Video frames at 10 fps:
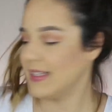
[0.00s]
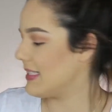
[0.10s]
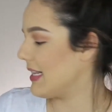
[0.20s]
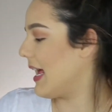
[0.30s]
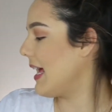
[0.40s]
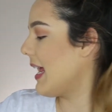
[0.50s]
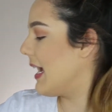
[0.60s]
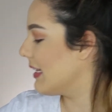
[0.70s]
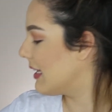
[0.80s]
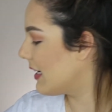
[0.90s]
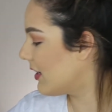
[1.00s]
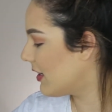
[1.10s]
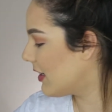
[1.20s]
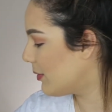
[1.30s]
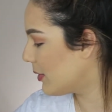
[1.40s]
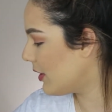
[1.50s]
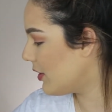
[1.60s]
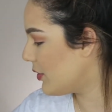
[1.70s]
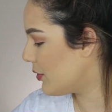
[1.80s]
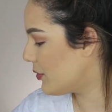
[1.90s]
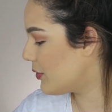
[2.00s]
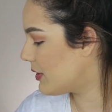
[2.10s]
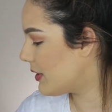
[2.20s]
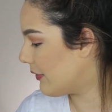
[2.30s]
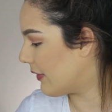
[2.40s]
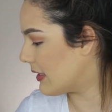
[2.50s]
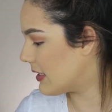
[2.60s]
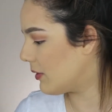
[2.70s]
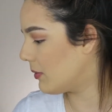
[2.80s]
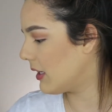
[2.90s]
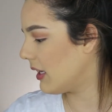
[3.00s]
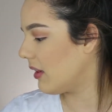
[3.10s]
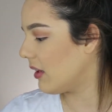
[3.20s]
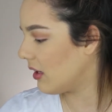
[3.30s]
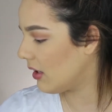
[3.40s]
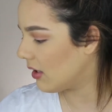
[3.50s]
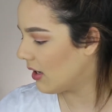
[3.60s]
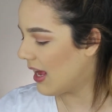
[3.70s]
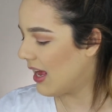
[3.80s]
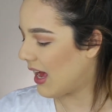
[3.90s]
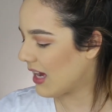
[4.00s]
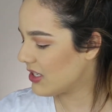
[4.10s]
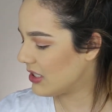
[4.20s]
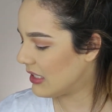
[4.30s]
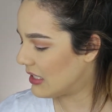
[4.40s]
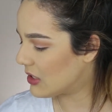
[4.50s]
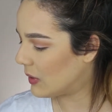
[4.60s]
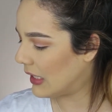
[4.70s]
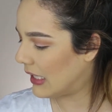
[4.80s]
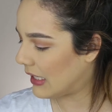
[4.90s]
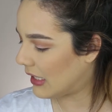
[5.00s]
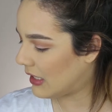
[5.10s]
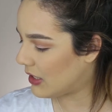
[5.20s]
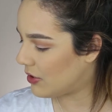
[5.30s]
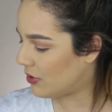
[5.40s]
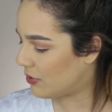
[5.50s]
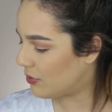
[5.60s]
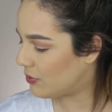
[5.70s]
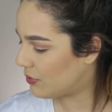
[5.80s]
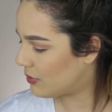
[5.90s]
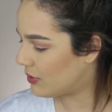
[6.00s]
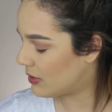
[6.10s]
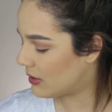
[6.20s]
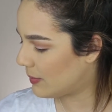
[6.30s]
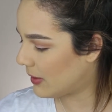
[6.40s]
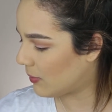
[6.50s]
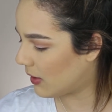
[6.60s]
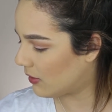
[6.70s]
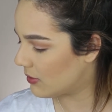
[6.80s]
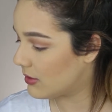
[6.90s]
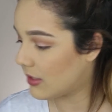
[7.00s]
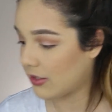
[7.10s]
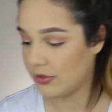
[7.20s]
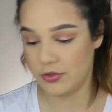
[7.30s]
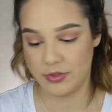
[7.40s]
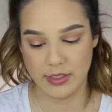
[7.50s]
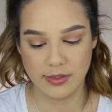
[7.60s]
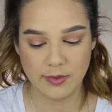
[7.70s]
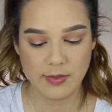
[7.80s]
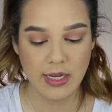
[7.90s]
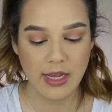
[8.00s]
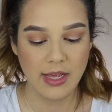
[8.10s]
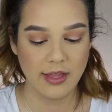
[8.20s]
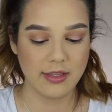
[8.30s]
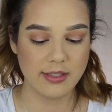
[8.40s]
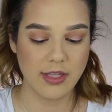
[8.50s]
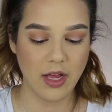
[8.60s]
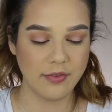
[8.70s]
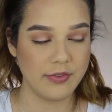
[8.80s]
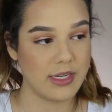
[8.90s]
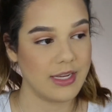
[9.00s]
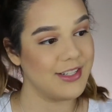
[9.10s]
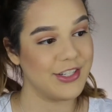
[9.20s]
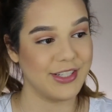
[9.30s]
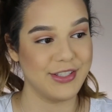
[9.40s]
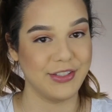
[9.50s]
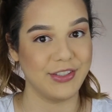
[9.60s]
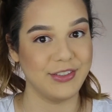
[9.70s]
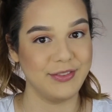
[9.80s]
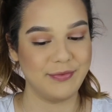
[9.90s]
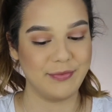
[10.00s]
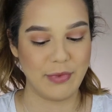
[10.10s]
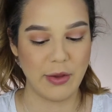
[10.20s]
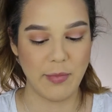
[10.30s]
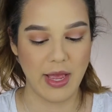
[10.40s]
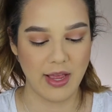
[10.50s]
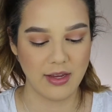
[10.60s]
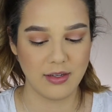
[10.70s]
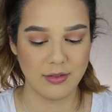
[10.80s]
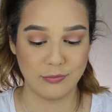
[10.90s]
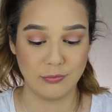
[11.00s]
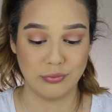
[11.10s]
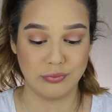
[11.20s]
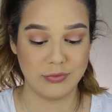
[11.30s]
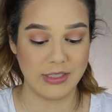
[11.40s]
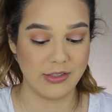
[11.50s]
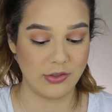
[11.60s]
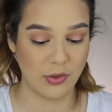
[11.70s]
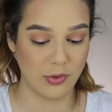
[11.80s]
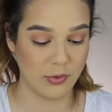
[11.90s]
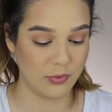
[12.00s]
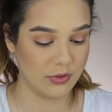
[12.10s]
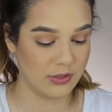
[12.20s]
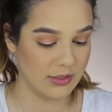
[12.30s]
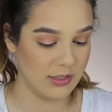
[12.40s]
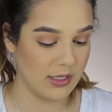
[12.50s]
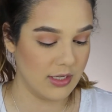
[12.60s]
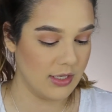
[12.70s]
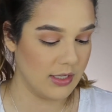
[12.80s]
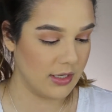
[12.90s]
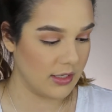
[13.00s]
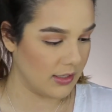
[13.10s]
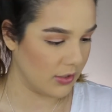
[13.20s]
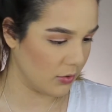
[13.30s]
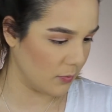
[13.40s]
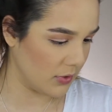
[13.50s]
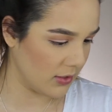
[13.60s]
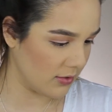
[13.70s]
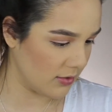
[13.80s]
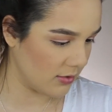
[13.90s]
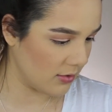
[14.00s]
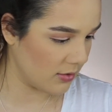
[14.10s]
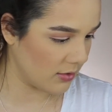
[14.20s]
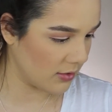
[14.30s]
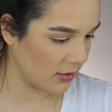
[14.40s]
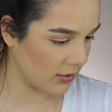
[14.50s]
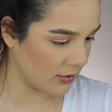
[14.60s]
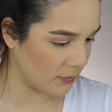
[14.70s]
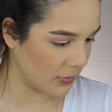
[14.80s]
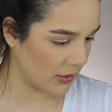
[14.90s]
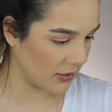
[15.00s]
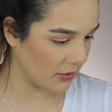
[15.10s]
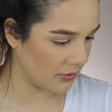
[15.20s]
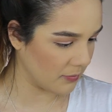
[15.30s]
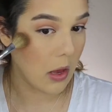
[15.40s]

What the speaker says: Let's add highlighter. I'm gonna use the fancy one, I think. Actually, let's go ahead and use, it's been a while since I've used this. This is the Soft and Gentle by MAC. This is so old. I hope this doesn't expire.